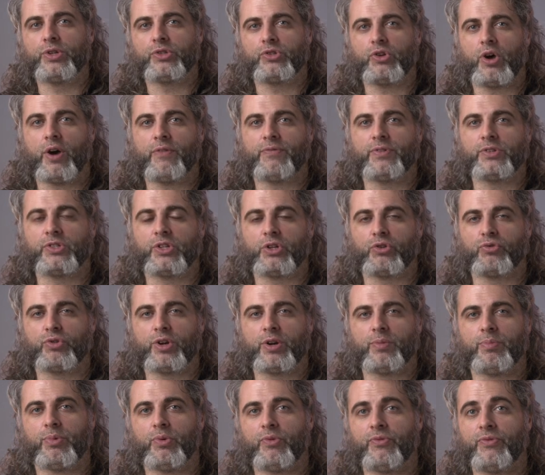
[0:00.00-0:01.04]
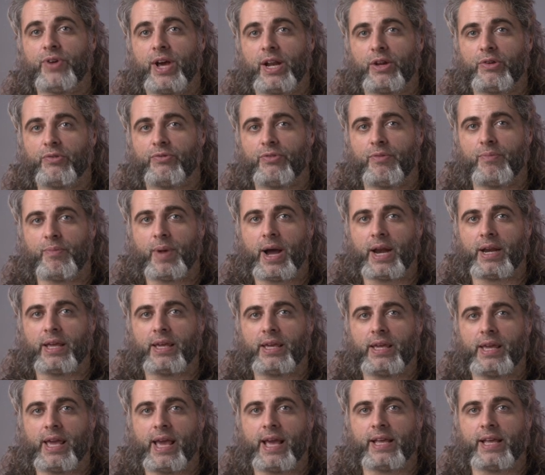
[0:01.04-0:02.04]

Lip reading: this offers incredible value for money,